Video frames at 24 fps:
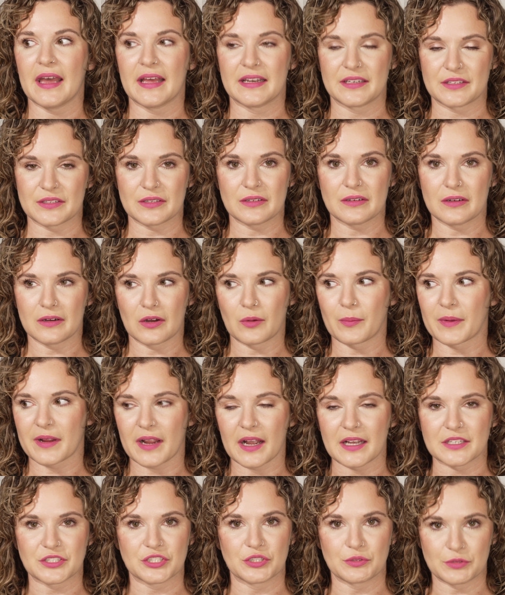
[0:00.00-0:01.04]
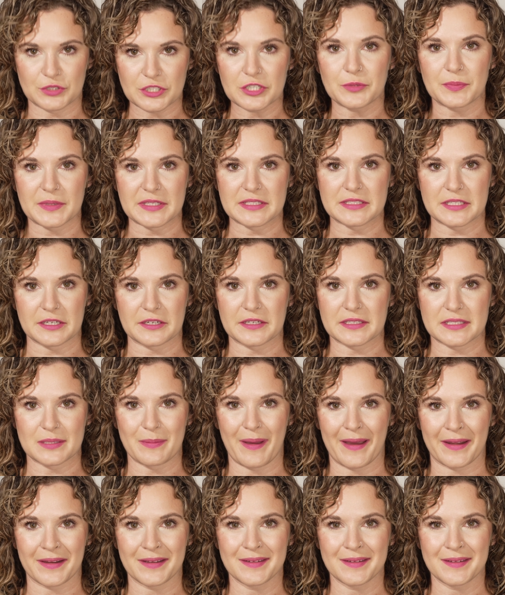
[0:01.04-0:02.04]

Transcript: and oh my gosh, you should be serious about